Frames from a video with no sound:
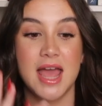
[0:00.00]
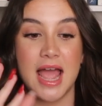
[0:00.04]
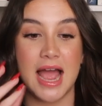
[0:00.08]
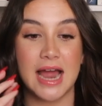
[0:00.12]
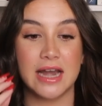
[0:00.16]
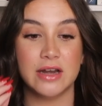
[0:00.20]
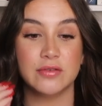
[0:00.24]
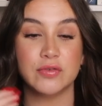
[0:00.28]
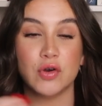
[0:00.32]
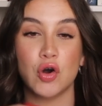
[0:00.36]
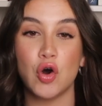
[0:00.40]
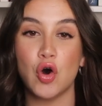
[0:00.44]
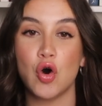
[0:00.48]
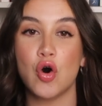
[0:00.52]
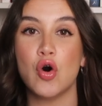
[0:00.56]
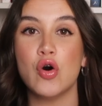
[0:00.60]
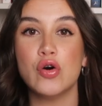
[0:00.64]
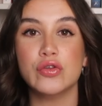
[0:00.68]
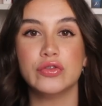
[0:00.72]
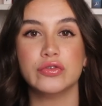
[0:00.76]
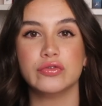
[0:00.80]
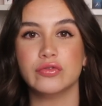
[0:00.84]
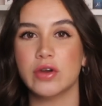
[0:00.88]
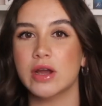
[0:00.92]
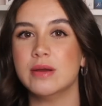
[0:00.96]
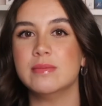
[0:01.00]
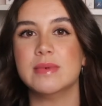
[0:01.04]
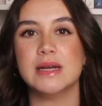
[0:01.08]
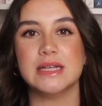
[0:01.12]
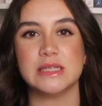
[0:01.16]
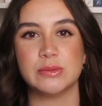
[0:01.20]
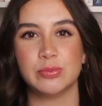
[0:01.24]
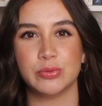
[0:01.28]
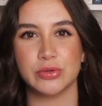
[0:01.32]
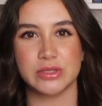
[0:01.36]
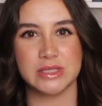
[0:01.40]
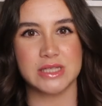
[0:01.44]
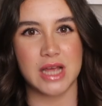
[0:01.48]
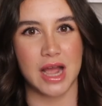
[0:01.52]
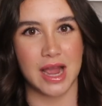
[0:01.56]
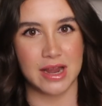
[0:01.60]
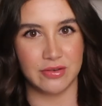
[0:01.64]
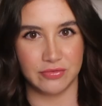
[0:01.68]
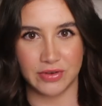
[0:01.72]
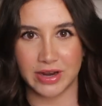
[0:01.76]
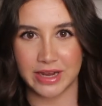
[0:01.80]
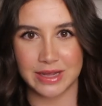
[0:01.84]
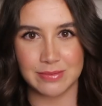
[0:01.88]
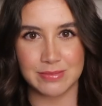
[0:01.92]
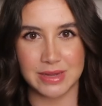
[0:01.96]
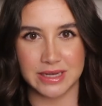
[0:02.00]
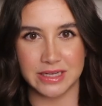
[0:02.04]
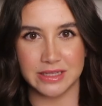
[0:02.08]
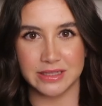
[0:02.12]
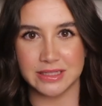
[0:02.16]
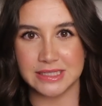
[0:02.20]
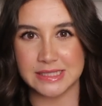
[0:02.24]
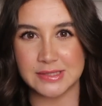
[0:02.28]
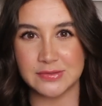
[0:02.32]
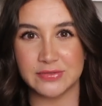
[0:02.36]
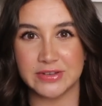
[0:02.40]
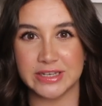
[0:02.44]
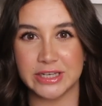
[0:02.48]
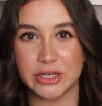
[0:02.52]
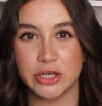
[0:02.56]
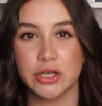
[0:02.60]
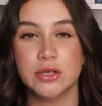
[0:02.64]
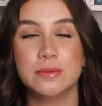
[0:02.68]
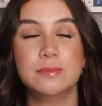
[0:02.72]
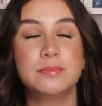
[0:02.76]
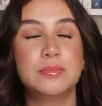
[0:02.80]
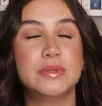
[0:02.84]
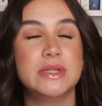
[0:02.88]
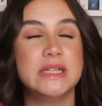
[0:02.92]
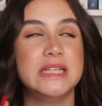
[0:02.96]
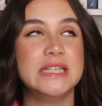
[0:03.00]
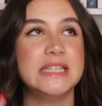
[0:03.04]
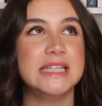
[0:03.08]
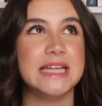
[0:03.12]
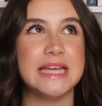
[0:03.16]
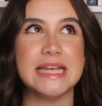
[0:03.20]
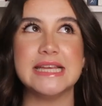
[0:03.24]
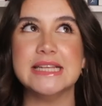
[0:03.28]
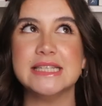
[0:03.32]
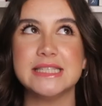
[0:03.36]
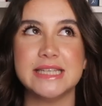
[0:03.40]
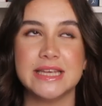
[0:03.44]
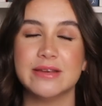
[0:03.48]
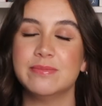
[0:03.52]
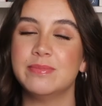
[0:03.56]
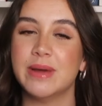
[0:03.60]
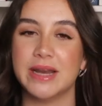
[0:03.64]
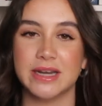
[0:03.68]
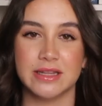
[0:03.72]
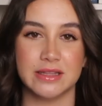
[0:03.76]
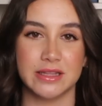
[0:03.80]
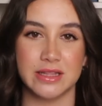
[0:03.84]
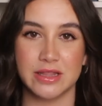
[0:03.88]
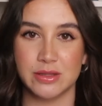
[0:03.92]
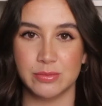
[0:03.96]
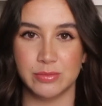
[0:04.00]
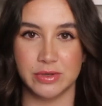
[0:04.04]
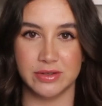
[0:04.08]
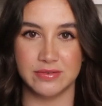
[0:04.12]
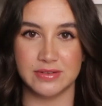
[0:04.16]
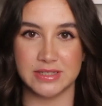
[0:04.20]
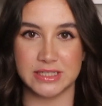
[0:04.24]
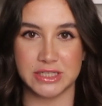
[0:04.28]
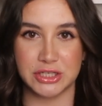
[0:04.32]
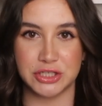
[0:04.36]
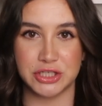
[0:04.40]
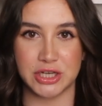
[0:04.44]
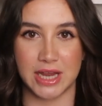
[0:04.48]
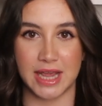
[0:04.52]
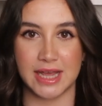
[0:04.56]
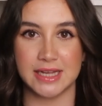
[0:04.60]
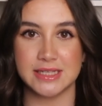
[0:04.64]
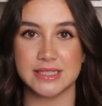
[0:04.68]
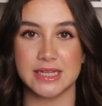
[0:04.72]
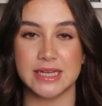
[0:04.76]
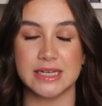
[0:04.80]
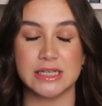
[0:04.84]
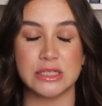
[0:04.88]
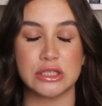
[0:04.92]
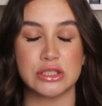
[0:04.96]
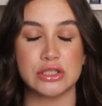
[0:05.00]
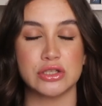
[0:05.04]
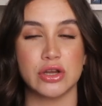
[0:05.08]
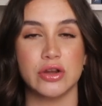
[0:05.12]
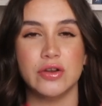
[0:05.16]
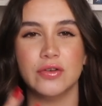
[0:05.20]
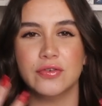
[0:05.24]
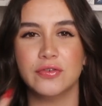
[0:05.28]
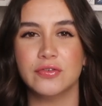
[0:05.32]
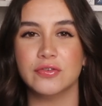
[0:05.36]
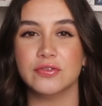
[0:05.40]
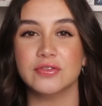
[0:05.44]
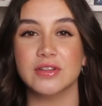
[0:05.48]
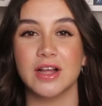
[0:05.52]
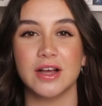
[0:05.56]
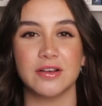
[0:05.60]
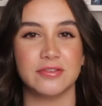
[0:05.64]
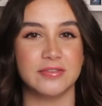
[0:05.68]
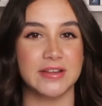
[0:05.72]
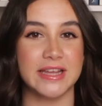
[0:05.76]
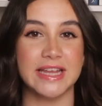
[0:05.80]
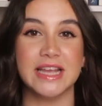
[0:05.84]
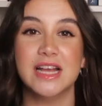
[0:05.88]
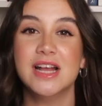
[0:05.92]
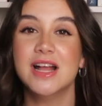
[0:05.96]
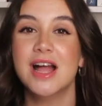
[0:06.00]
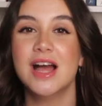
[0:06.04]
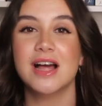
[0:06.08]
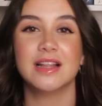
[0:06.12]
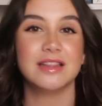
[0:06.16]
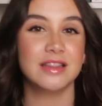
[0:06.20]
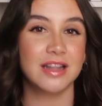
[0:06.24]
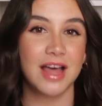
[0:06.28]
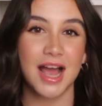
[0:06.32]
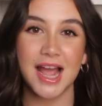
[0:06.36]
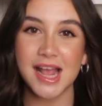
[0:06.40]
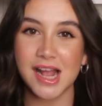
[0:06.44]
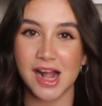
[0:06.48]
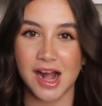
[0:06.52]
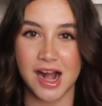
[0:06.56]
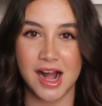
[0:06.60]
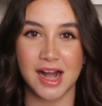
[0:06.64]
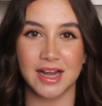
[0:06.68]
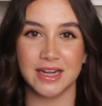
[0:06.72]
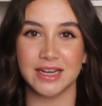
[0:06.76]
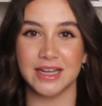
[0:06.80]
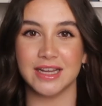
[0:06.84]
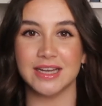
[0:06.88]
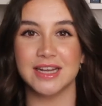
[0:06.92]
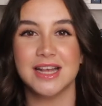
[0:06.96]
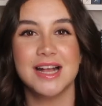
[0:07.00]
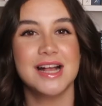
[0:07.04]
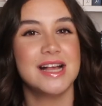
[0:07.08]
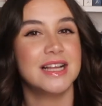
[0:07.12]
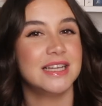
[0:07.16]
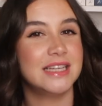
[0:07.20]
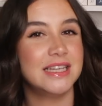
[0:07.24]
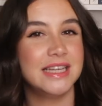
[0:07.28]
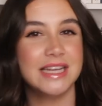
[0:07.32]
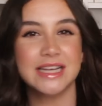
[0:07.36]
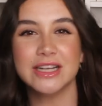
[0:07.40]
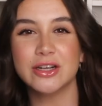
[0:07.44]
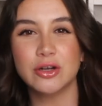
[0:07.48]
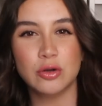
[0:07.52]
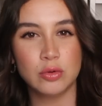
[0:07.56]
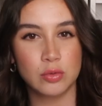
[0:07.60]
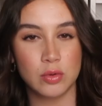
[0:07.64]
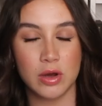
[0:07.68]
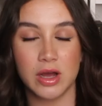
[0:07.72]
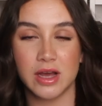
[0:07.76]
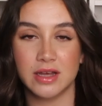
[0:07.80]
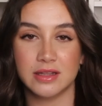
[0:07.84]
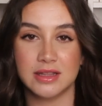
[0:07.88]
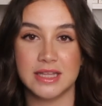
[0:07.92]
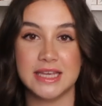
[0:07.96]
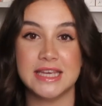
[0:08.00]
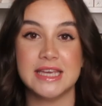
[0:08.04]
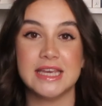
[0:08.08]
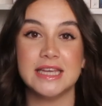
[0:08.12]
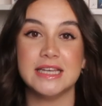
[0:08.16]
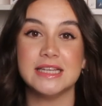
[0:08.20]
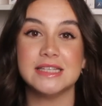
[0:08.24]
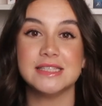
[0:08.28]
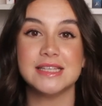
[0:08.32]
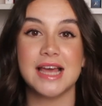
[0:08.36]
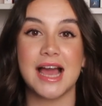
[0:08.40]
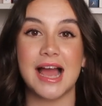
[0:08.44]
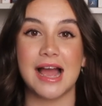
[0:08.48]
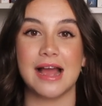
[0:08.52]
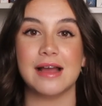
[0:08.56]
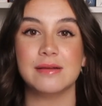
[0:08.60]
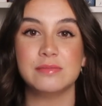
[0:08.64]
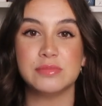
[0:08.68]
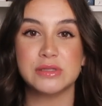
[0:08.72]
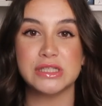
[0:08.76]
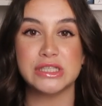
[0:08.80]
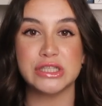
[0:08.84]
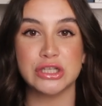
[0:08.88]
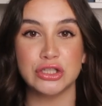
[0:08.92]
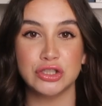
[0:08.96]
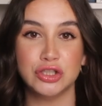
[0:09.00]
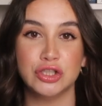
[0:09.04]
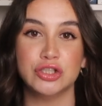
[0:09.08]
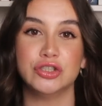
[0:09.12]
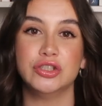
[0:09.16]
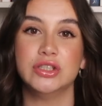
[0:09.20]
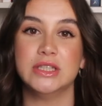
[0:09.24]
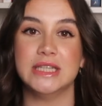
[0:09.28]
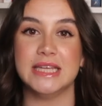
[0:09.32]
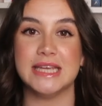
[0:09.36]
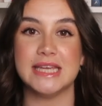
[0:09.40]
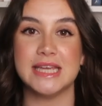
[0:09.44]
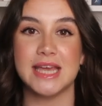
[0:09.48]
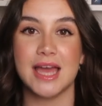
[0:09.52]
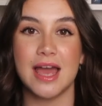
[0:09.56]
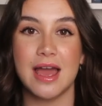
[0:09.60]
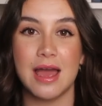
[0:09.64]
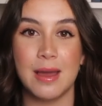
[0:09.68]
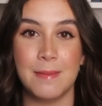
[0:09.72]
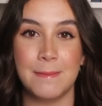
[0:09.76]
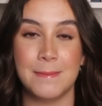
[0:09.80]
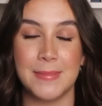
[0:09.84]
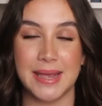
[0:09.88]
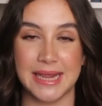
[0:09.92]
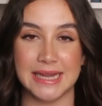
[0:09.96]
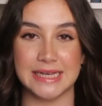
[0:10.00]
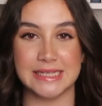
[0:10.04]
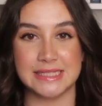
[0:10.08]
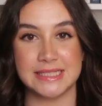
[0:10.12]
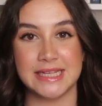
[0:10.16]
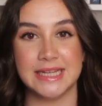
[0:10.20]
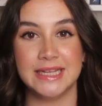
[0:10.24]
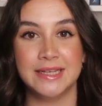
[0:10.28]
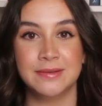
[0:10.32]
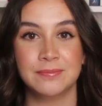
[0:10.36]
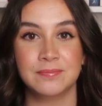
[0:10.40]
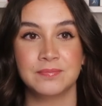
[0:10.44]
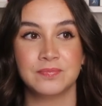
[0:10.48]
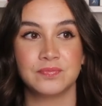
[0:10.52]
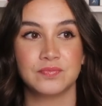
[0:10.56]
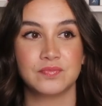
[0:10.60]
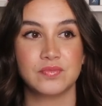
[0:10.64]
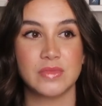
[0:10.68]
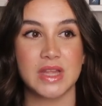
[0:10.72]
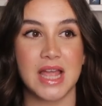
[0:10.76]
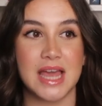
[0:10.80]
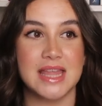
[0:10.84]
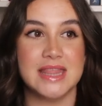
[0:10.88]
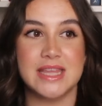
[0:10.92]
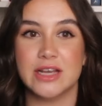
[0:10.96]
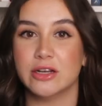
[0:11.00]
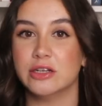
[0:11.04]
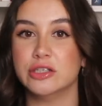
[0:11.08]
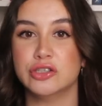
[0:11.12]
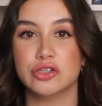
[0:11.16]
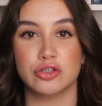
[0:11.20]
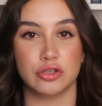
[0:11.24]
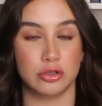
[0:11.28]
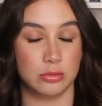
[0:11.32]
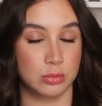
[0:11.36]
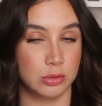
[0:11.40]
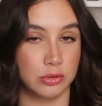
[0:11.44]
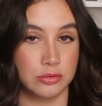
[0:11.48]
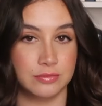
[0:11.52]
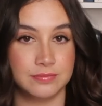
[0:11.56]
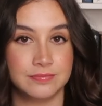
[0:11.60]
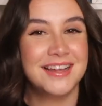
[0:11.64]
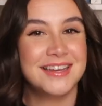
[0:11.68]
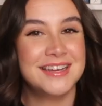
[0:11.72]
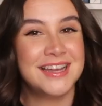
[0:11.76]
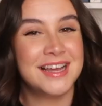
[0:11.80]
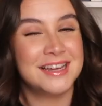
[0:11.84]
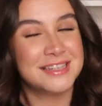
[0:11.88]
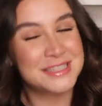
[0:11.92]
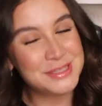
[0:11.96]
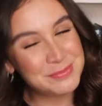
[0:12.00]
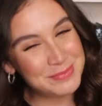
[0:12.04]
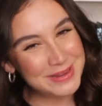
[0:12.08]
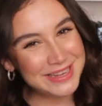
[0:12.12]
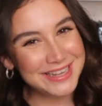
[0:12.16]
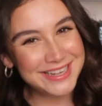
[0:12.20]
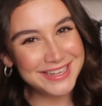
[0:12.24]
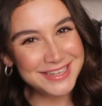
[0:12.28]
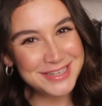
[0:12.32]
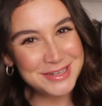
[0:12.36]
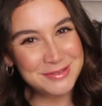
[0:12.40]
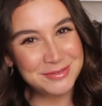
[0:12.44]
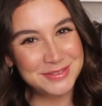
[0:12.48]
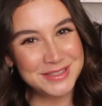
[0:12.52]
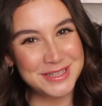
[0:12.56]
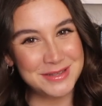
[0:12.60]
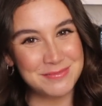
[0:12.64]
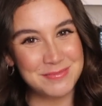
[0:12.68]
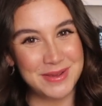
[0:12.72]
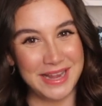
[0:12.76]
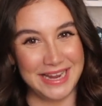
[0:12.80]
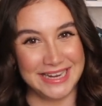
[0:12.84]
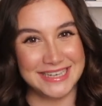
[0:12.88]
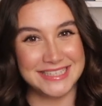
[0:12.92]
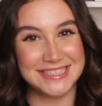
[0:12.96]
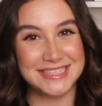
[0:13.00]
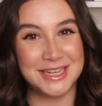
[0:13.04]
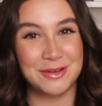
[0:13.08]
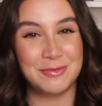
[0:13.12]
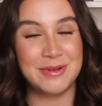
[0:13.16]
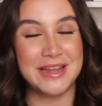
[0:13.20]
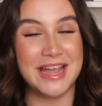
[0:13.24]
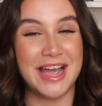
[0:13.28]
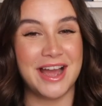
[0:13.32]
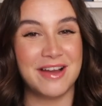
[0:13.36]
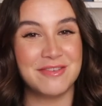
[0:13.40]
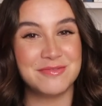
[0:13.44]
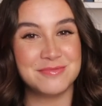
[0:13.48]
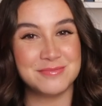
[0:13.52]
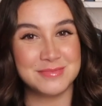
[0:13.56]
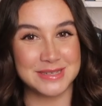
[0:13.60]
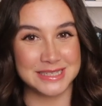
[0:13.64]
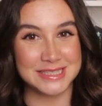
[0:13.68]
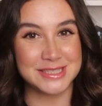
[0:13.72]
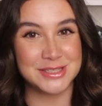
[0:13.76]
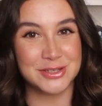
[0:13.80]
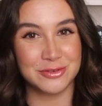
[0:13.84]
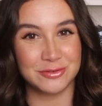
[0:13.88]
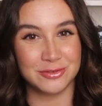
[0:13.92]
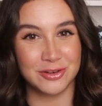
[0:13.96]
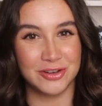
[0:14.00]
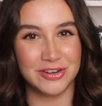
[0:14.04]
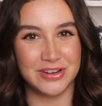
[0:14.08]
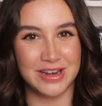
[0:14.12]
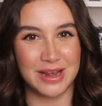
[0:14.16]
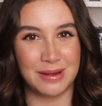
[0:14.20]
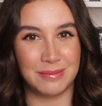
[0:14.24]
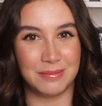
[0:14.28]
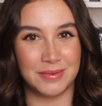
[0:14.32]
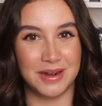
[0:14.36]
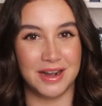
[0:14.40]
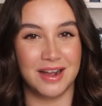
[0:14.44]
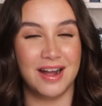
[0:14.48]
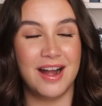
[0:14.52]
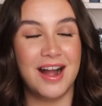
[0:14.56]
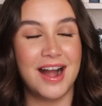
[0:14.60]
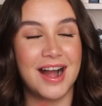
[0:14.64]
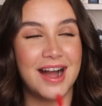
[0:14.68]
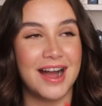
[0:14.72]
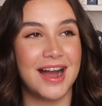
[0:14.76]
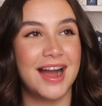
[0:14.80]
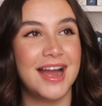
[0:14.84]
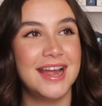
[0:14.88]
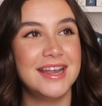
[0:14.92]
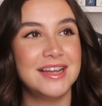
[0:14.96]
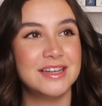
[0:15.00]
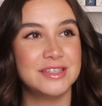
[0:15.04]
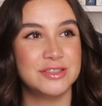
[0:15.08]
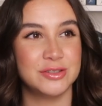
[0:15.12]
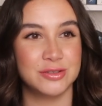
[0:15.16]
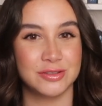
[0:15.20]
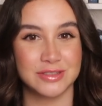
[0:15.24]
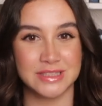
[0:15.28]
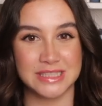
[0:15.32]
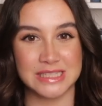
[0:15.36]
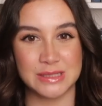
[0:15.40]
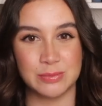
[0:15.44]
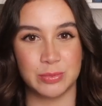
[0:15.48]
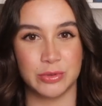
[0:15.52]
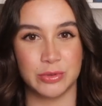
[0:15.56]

Out of all the romance books I recommend in this video, please give Better Than the Movies a chance. It is so fluffy, lighthearted, giggle-worthy. It is absolutely amazing. And they're adorable. Now, speaking of Lynn Painter, we have Mr. Wrong Number. I adore this